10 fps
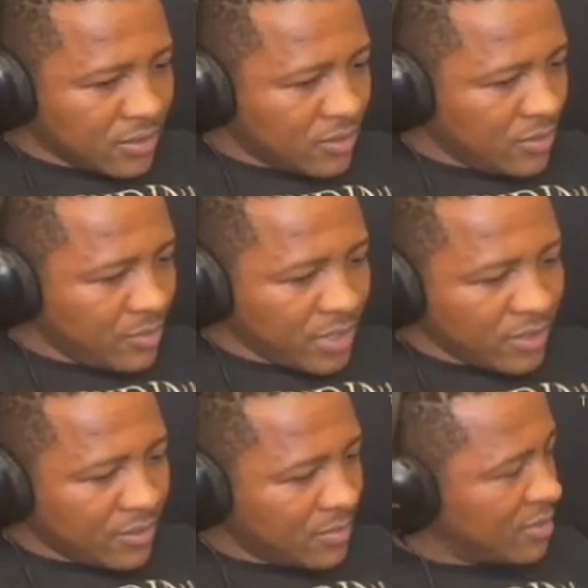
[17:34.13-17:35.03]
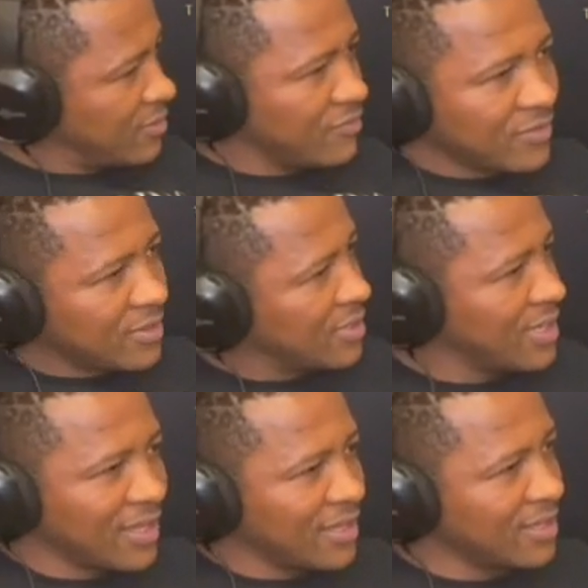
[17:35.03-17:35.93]
You make me feel
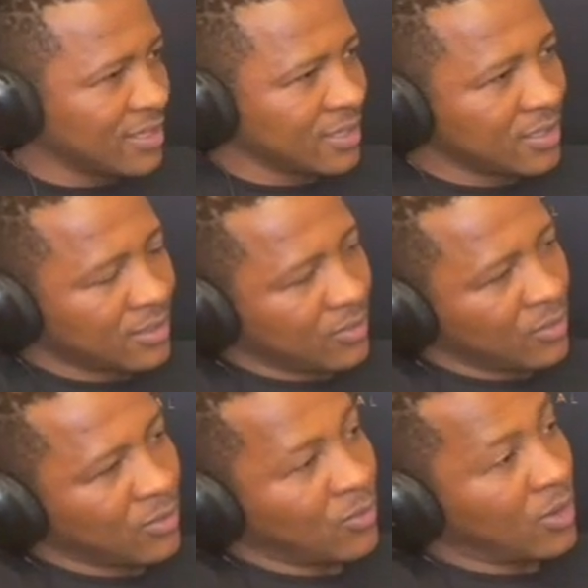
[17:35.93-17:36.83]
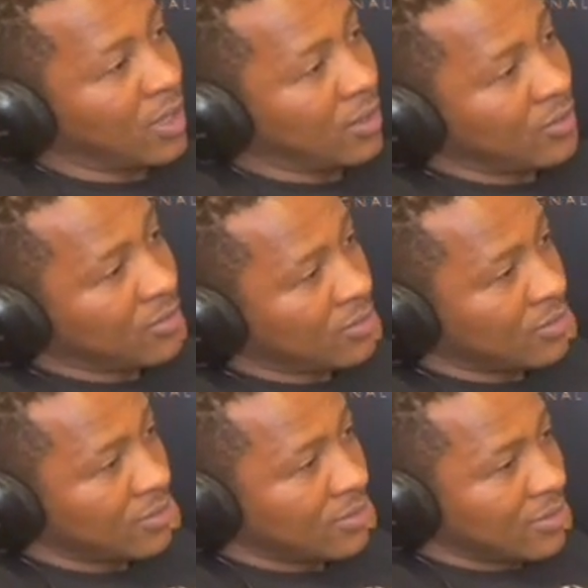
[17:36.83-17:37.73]
like it. Oh, wow.
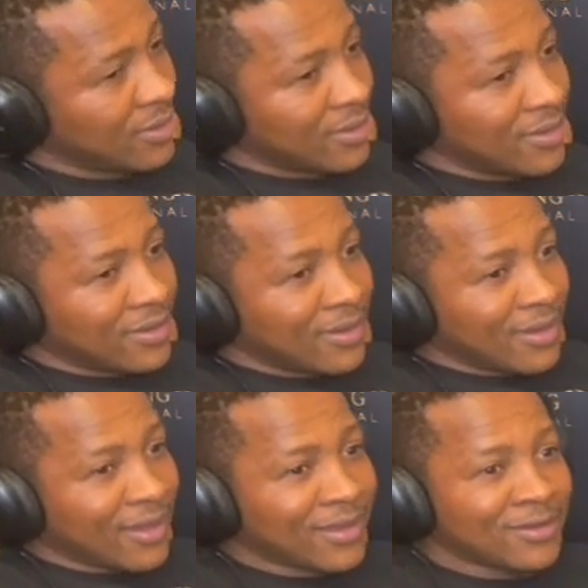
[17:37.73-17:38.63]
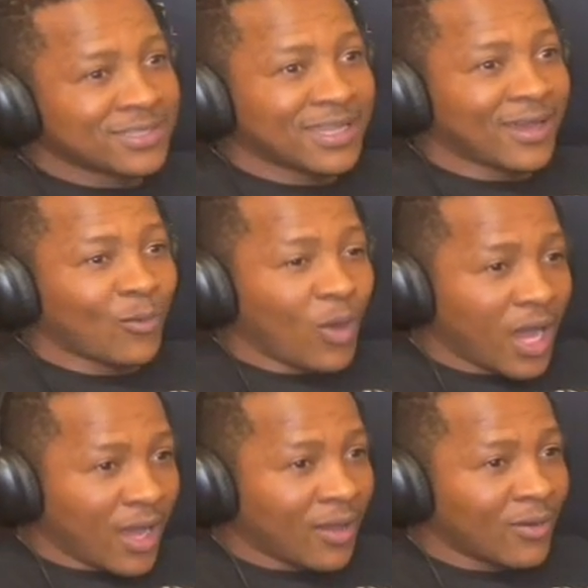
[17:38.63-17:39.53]
And I was like,
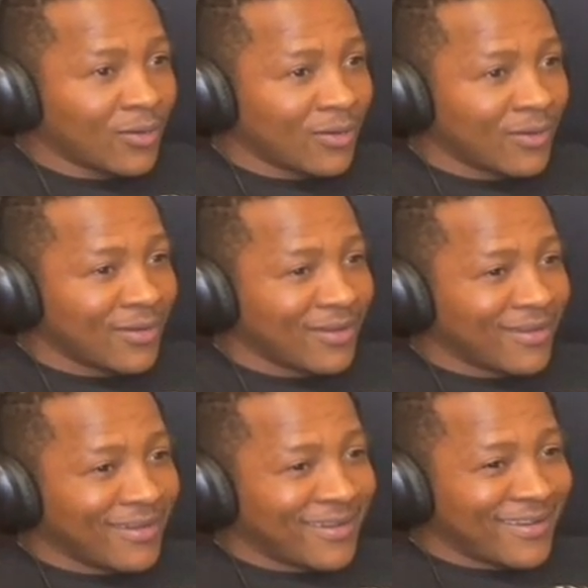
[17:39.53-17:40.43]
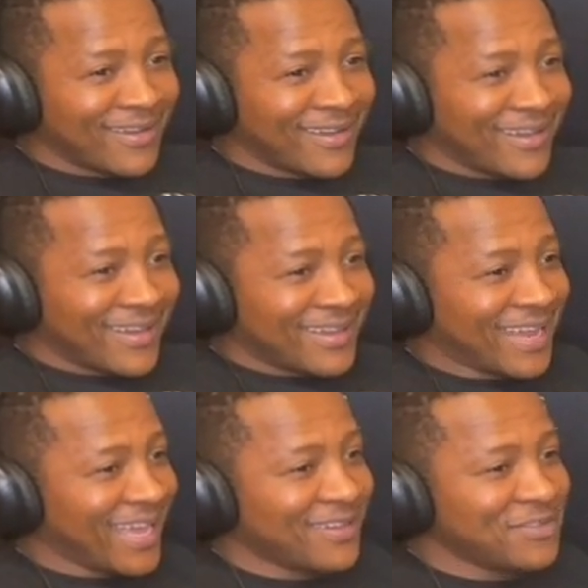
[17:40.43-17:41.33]
wow.
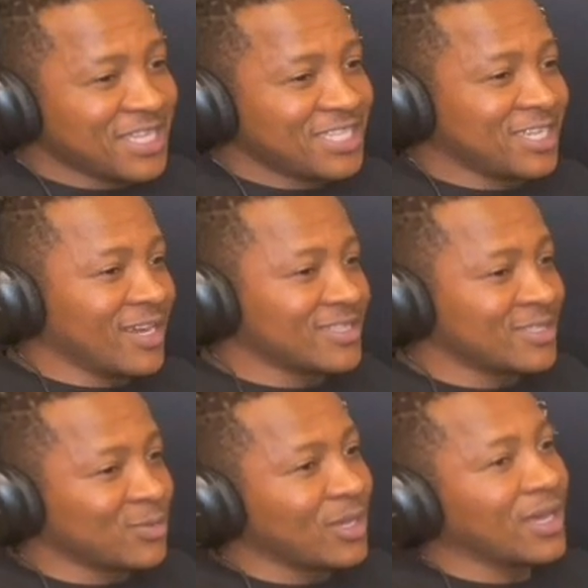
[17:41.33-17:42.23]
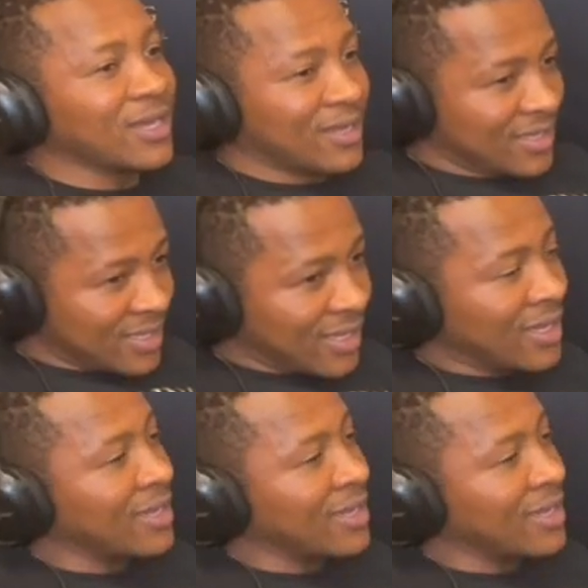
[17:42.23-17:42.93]
Like, even the judges were like, yeah.